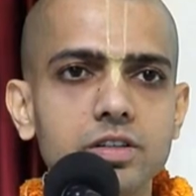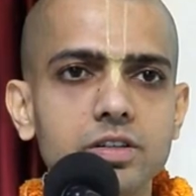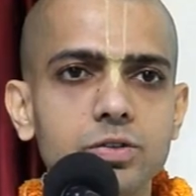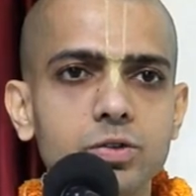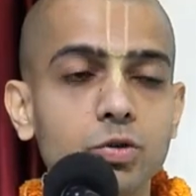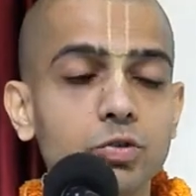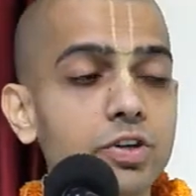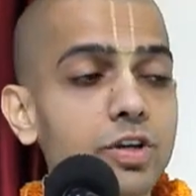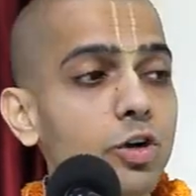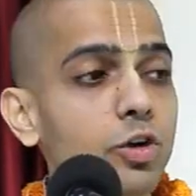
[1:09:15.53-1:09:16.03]

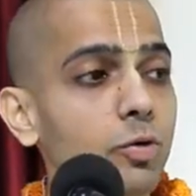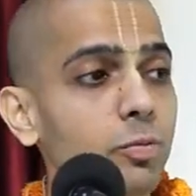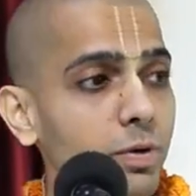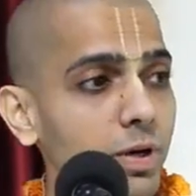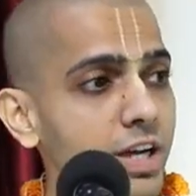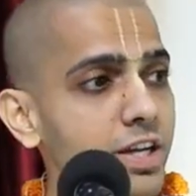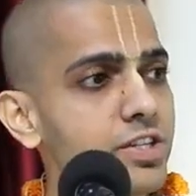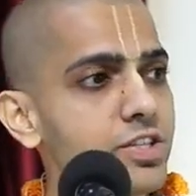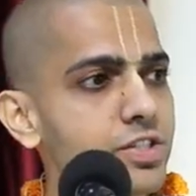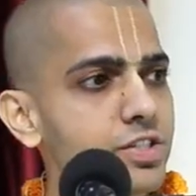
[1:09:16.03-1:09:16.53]
So we are
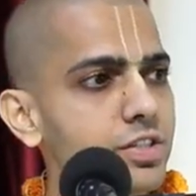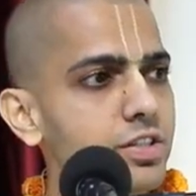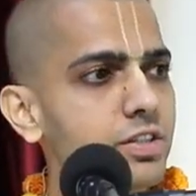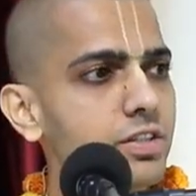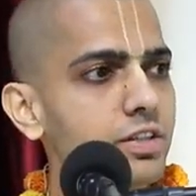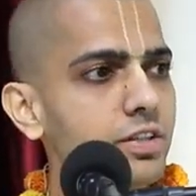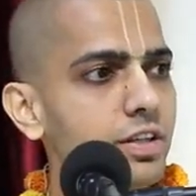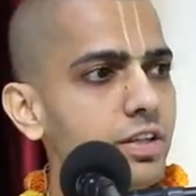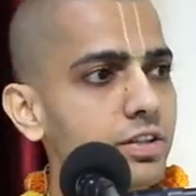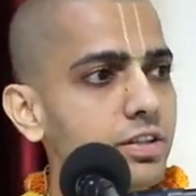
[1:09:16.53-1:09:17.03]
obliged.
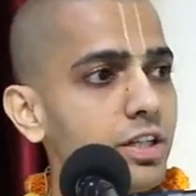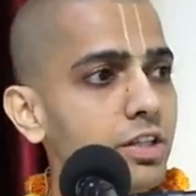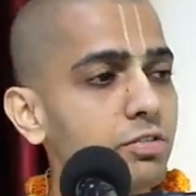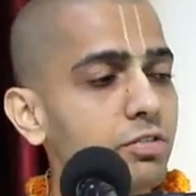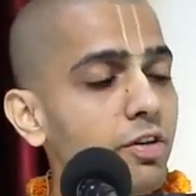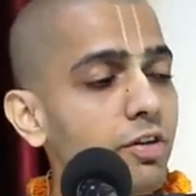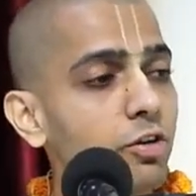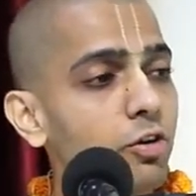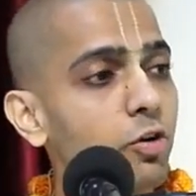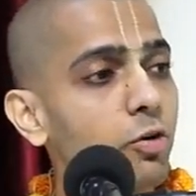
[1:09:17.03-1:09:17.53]
In this
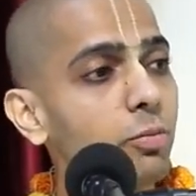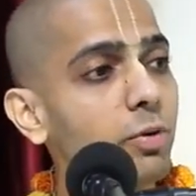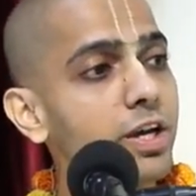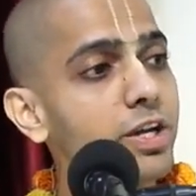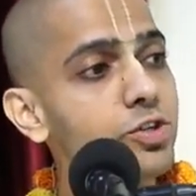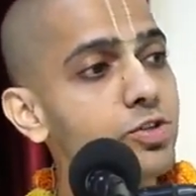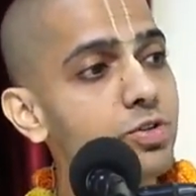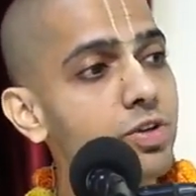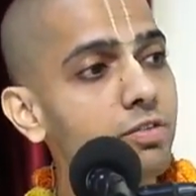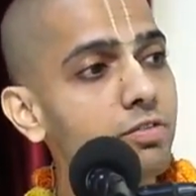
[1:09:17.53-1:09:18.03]
way, we are
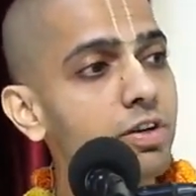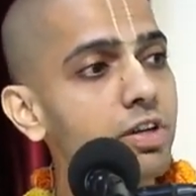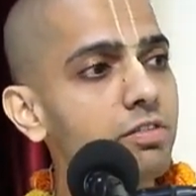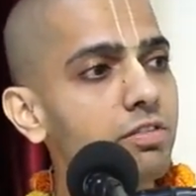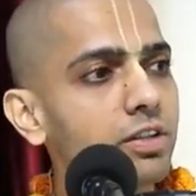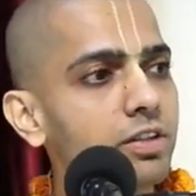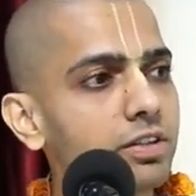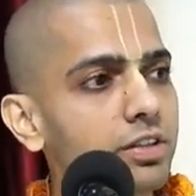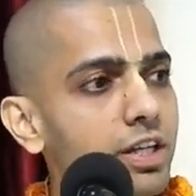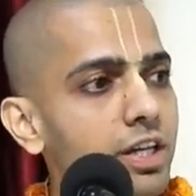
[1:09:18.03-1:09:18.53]
obliged to
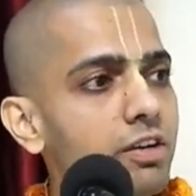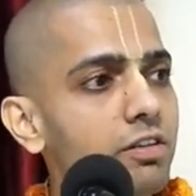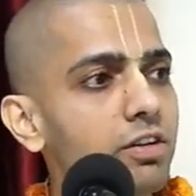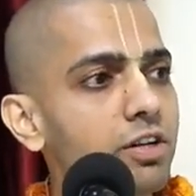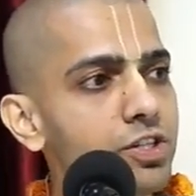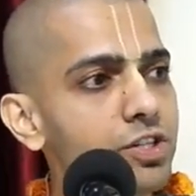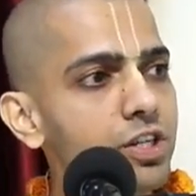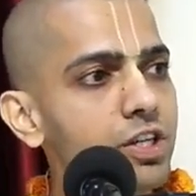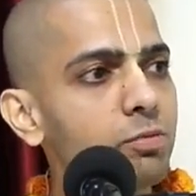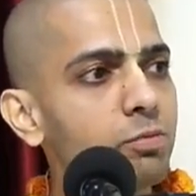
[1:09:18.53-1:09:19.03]
everyone. Dev,
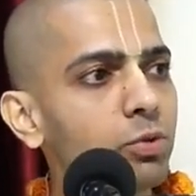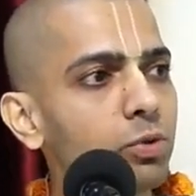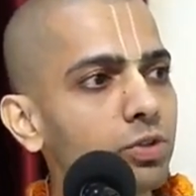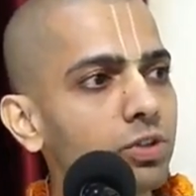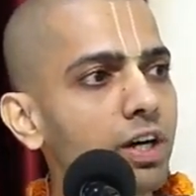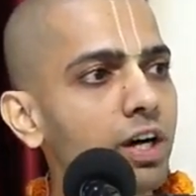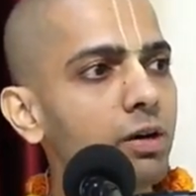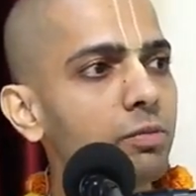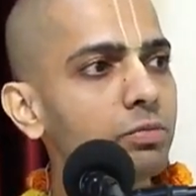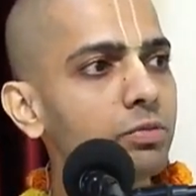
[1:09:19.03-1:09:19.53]
Rishi,
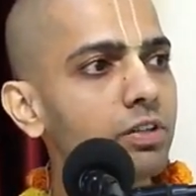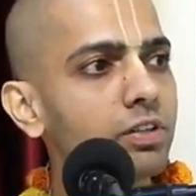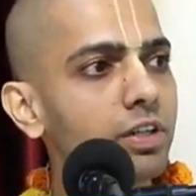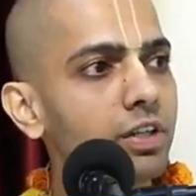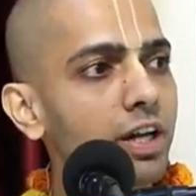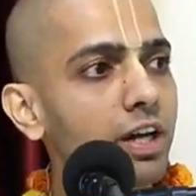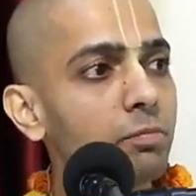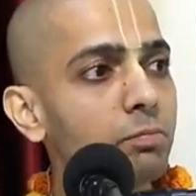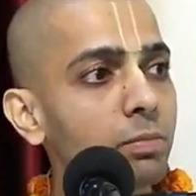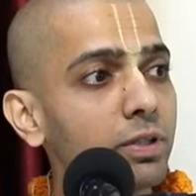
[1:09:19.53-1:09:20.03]
Bhutapta,
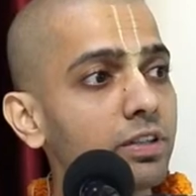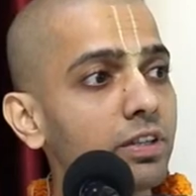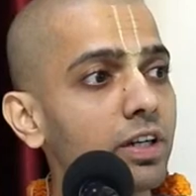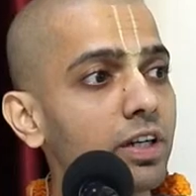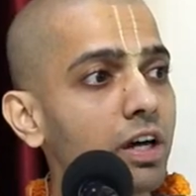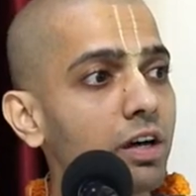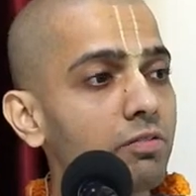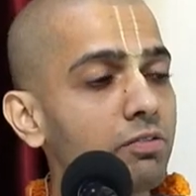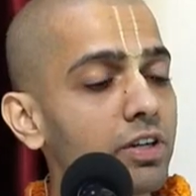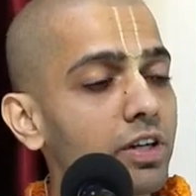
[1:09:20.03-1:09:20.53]
Nirnam,
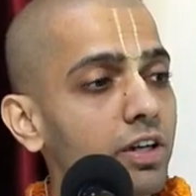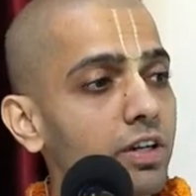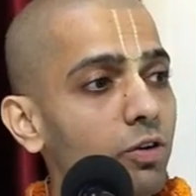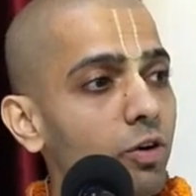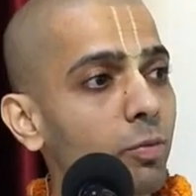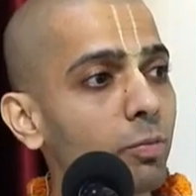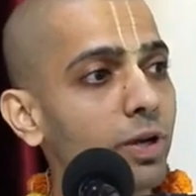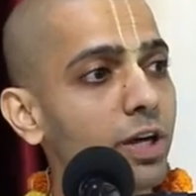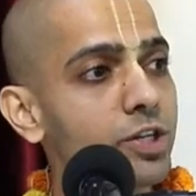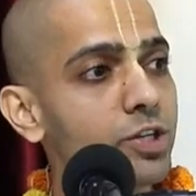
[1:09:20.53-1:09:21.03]
Pitranam. We are
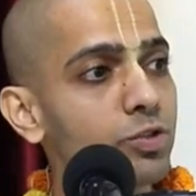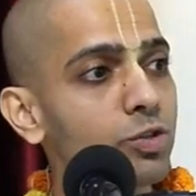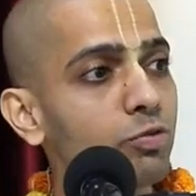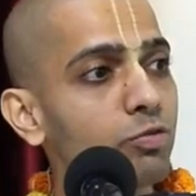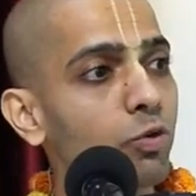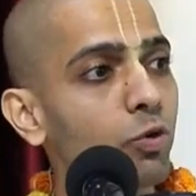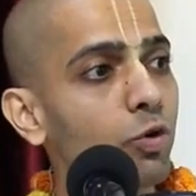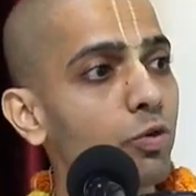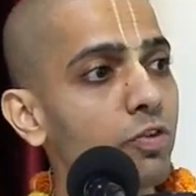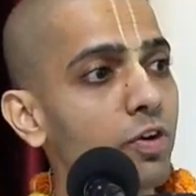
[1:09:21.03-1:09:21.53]
obliged to
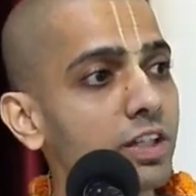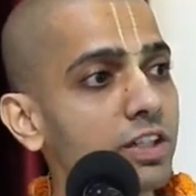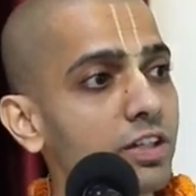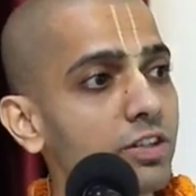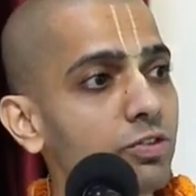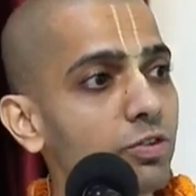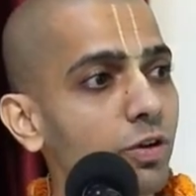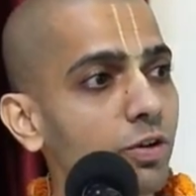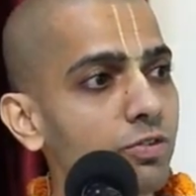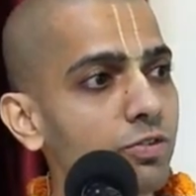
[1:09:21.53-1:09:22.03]

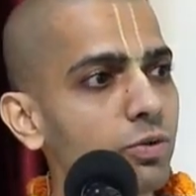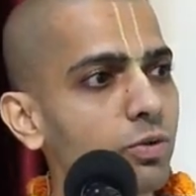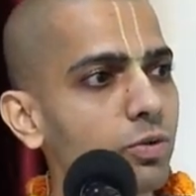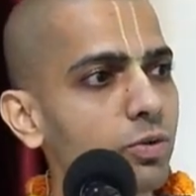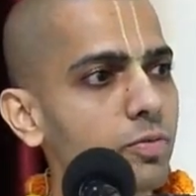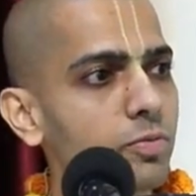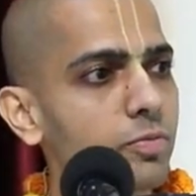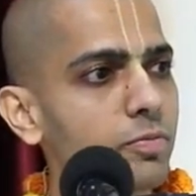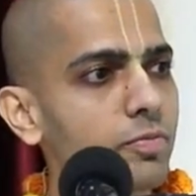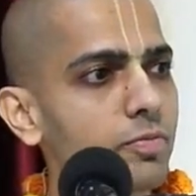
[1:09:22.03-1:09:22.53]
forefathers
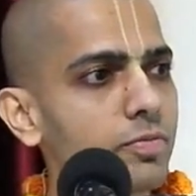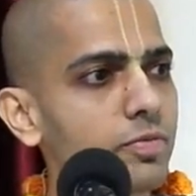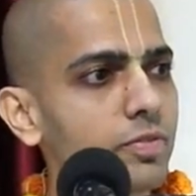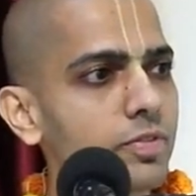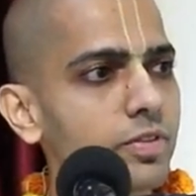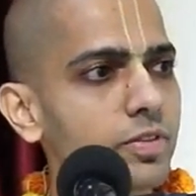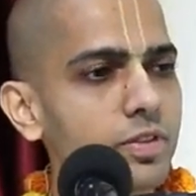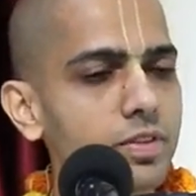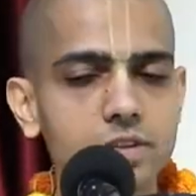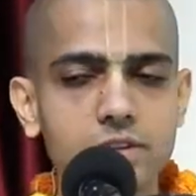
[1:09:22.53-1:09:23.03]
also.
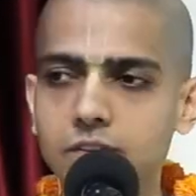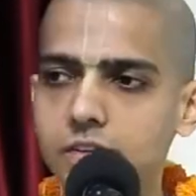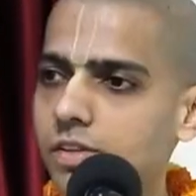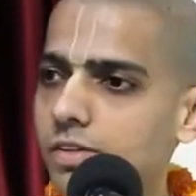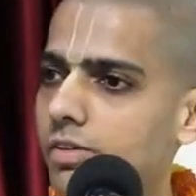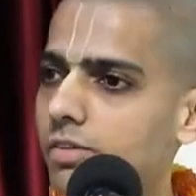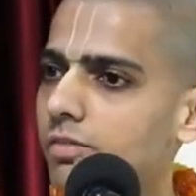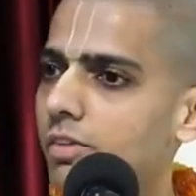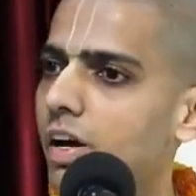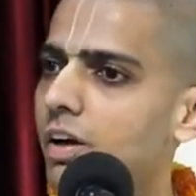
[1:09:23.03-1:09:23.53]

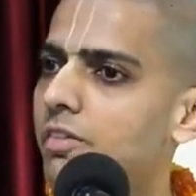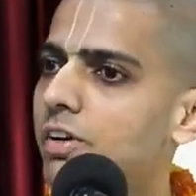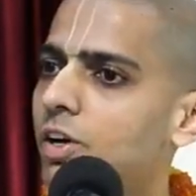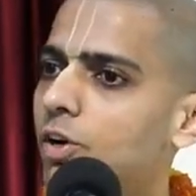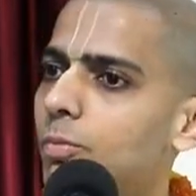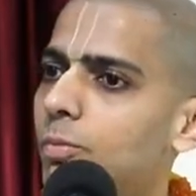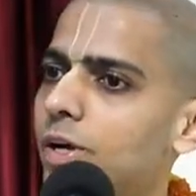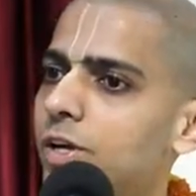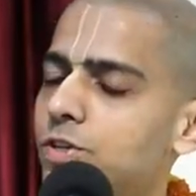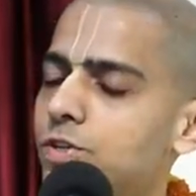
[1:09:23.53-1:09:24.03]
Why we
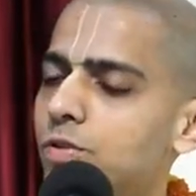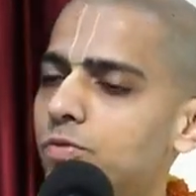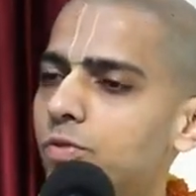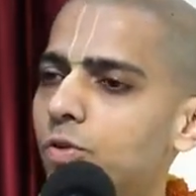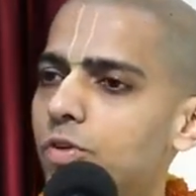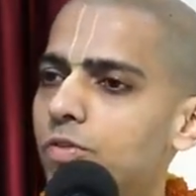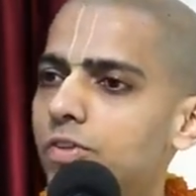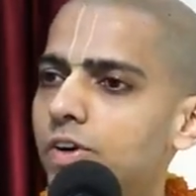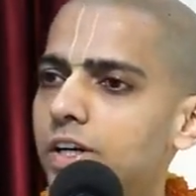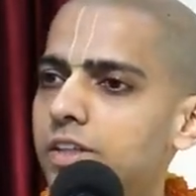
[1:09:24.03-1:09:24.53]
are obliged to
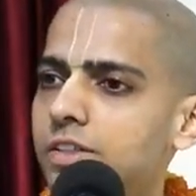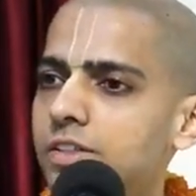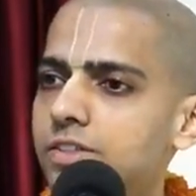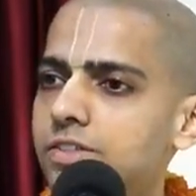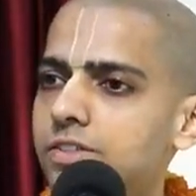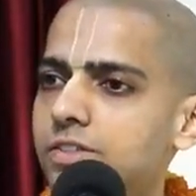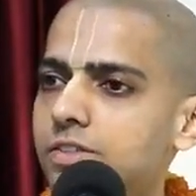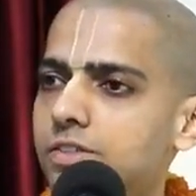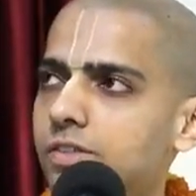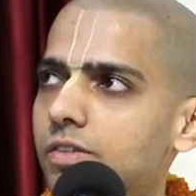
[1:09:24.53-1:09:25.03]

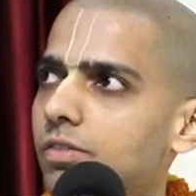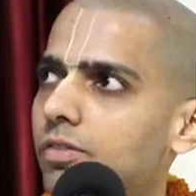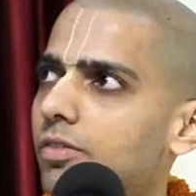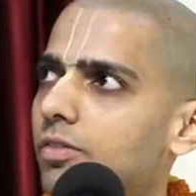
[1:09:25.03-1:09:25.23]
forefathers?